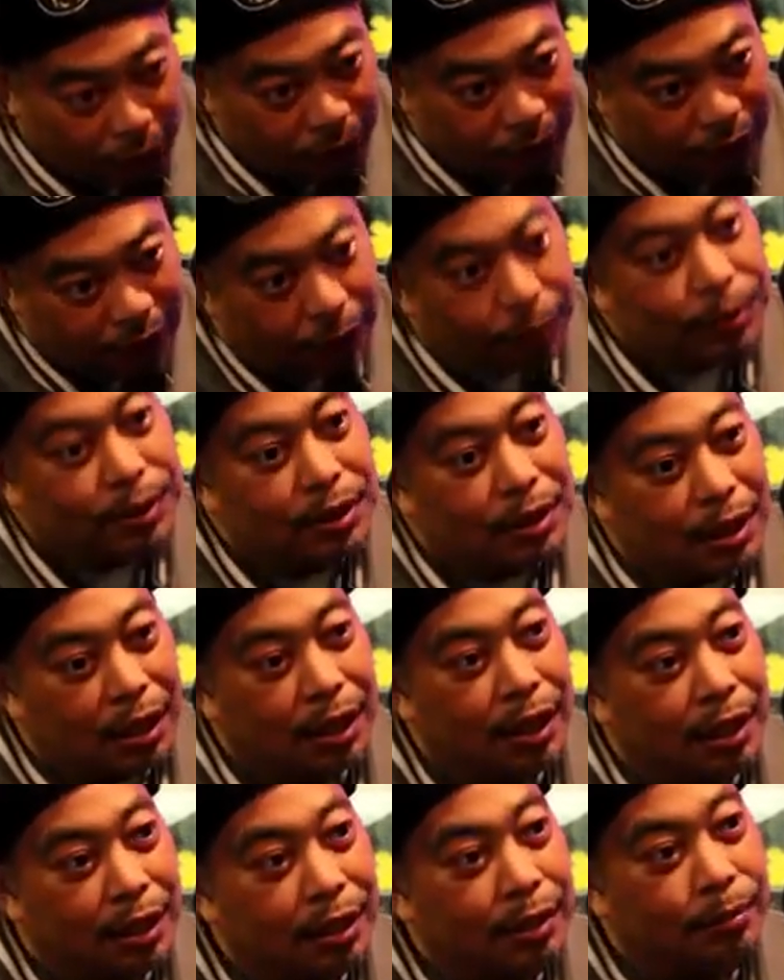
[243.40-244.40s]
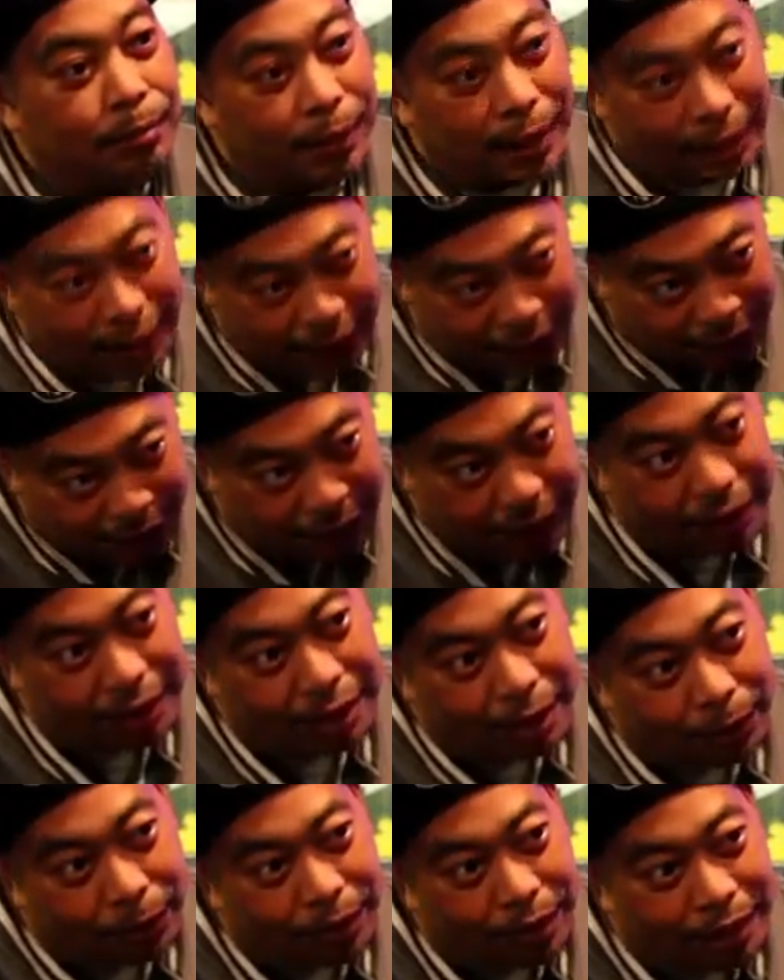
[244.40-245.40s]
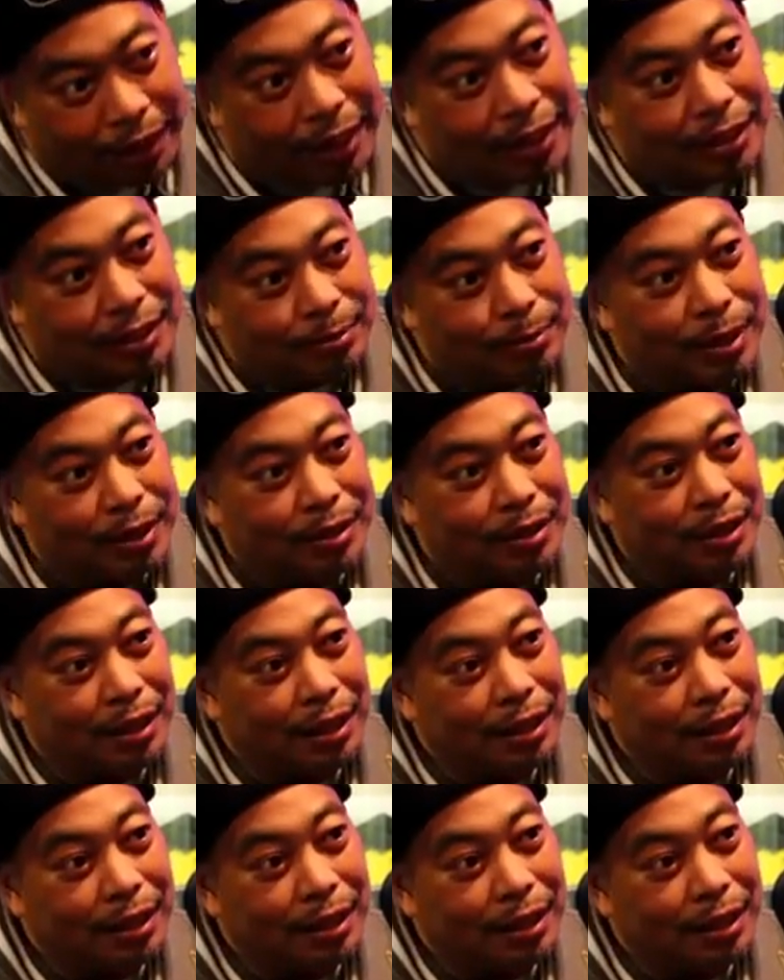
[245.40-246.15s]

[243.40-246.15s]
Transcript: It was good, but there were things missing.